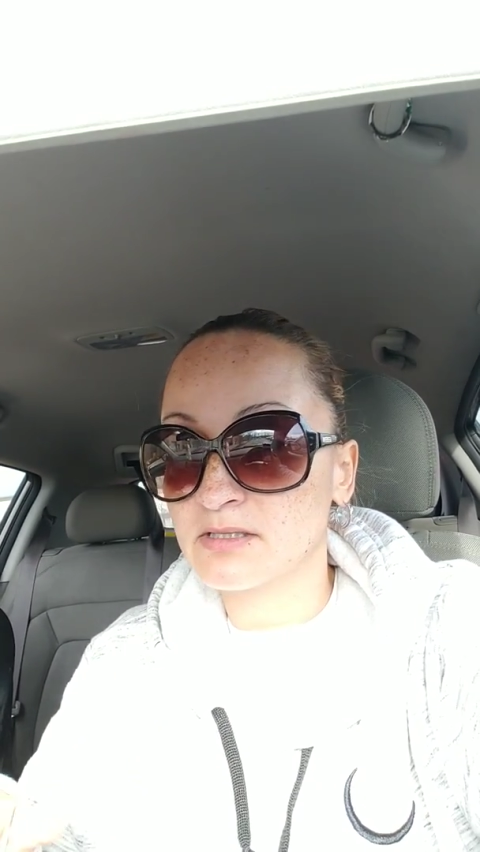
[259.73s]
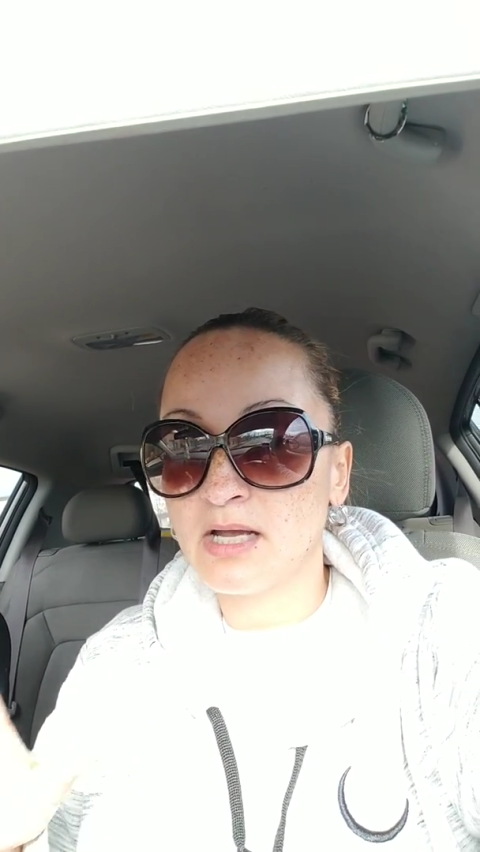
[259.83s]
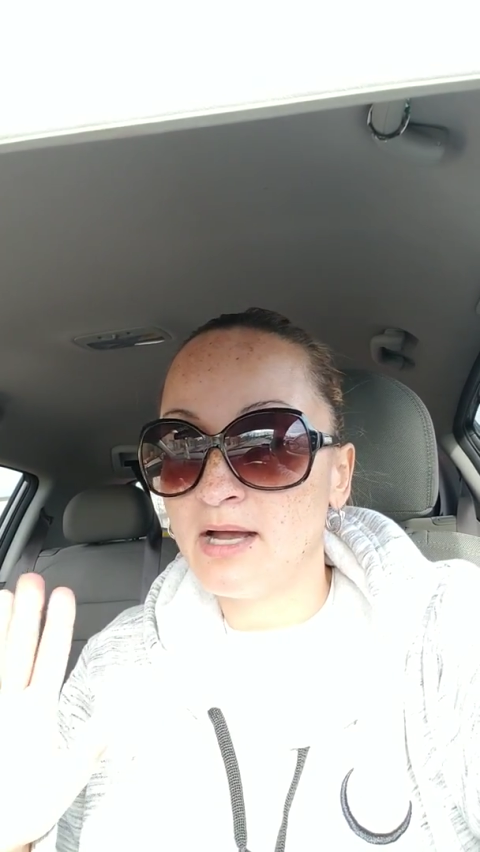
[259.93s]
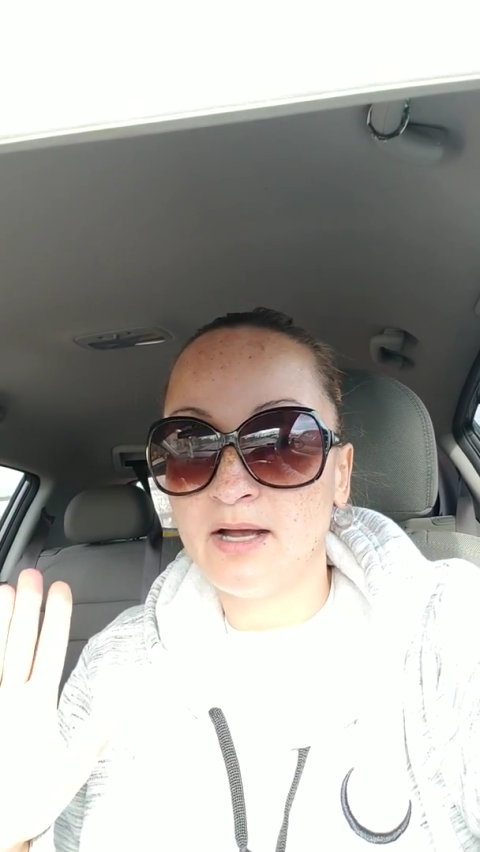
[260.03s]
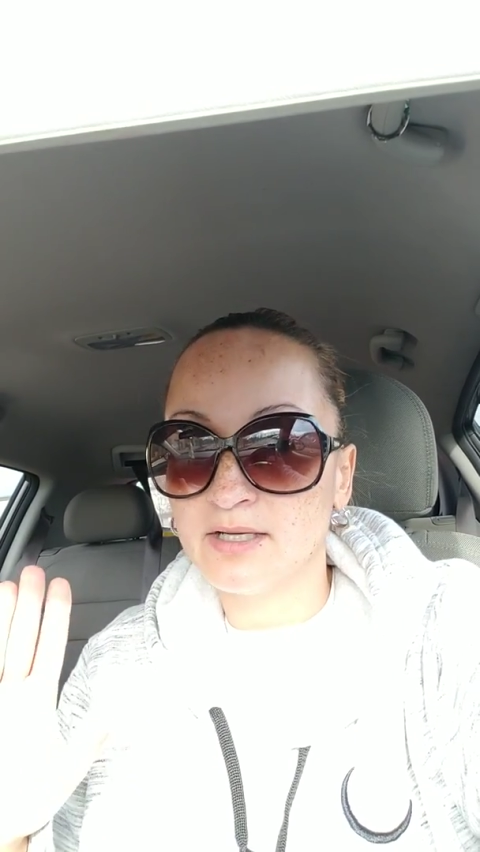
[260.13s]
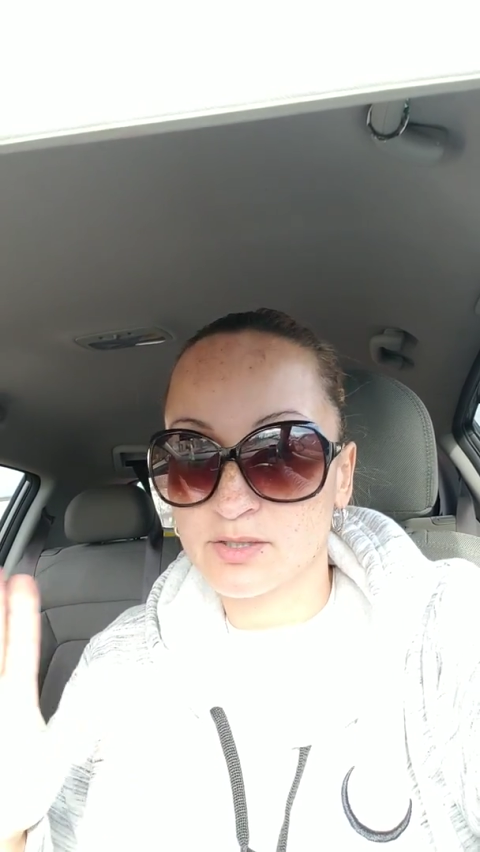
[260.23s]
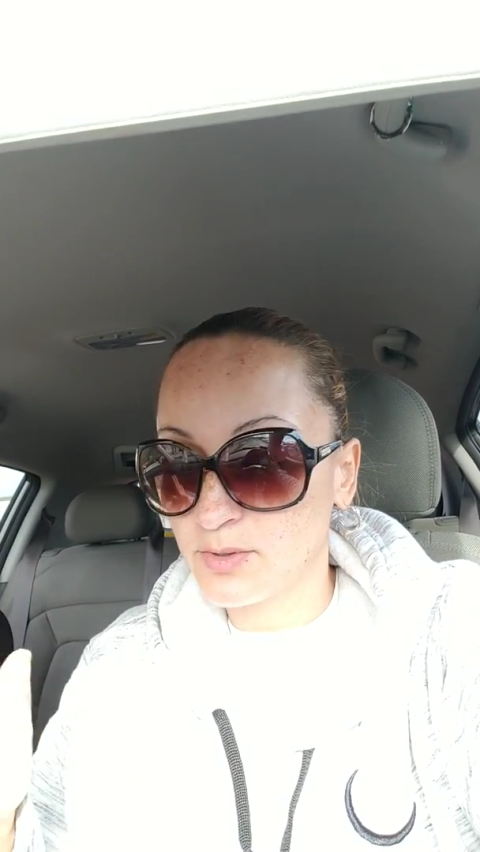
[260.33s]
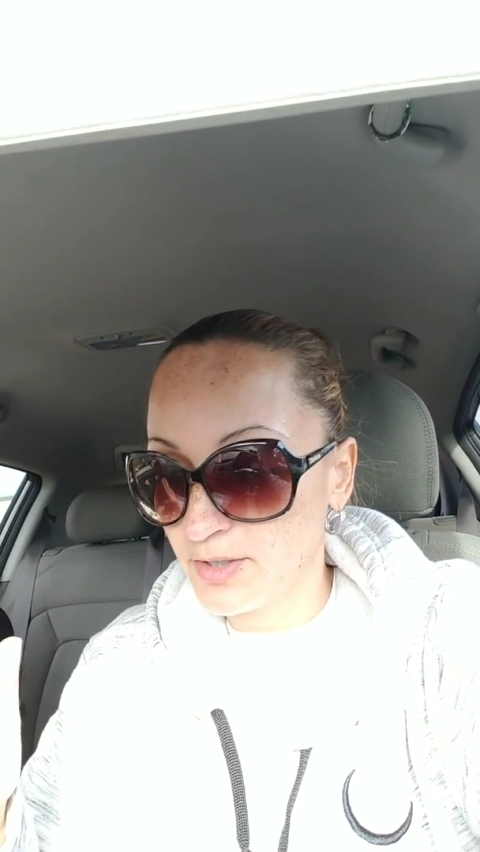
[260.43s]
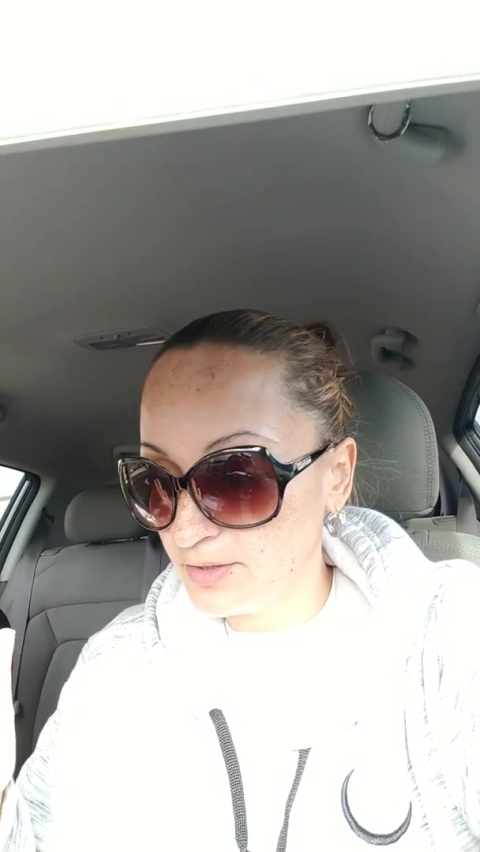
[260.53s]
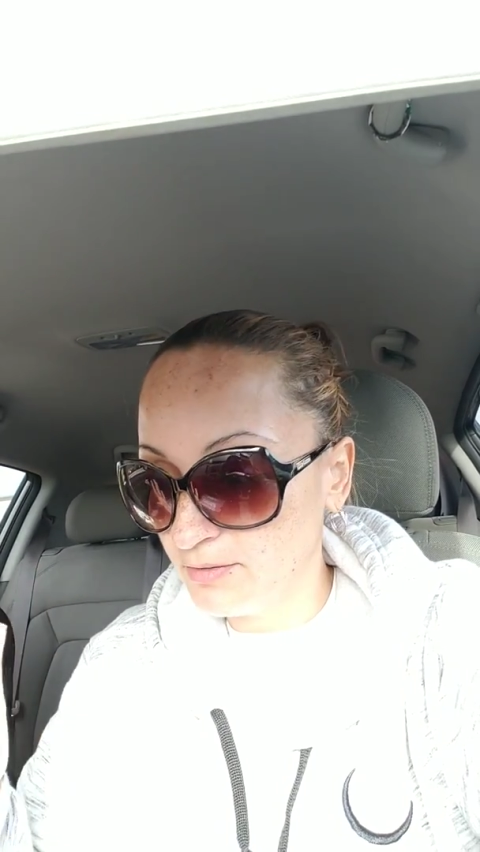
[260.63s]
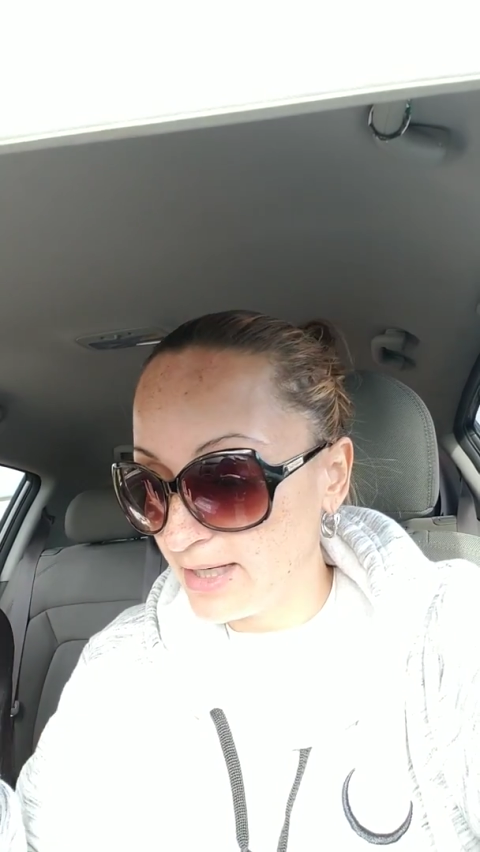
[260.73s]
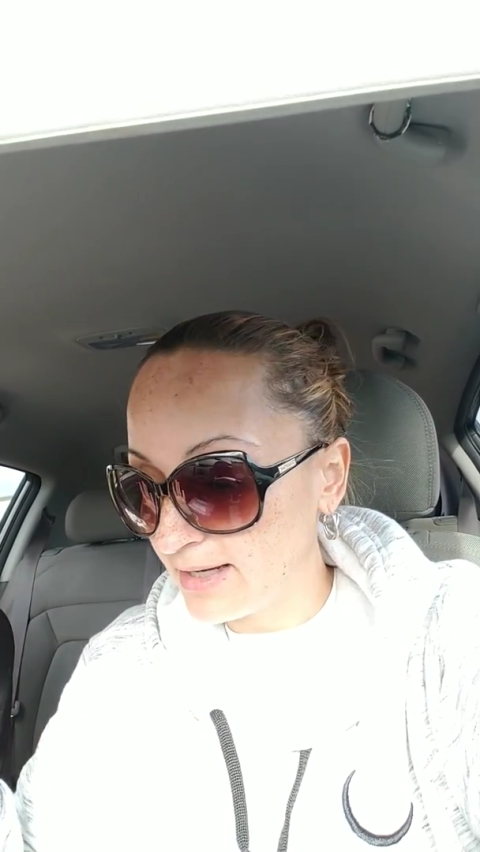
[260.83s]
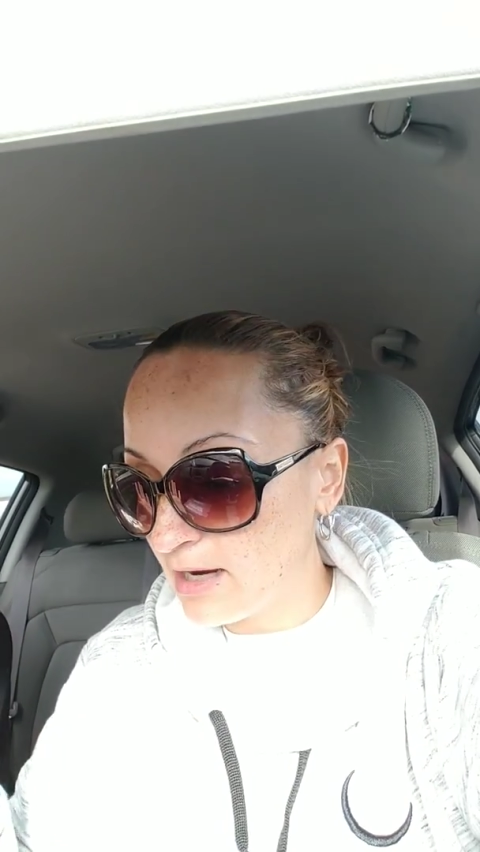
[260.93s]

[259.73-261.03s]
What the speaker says: I swear to you. Like,